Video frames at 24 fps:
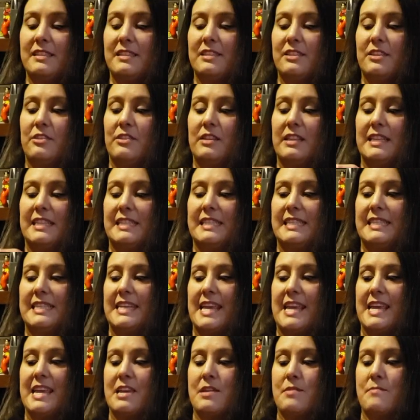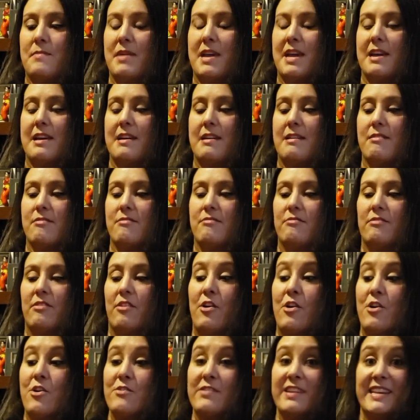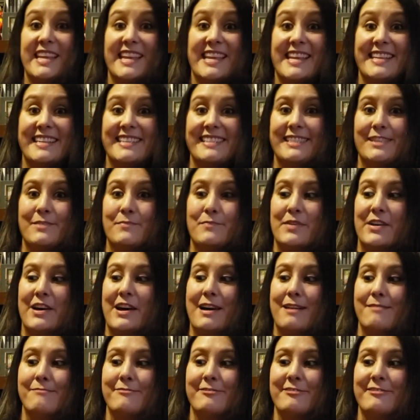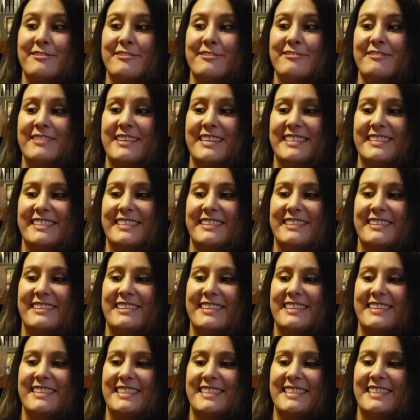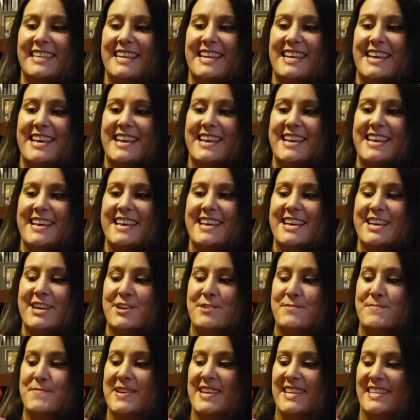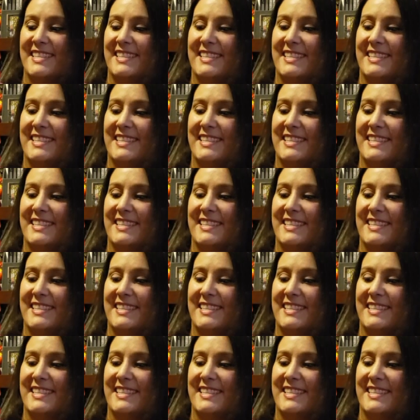So let's take him out. Oh, and he is a bobble. That's awesome.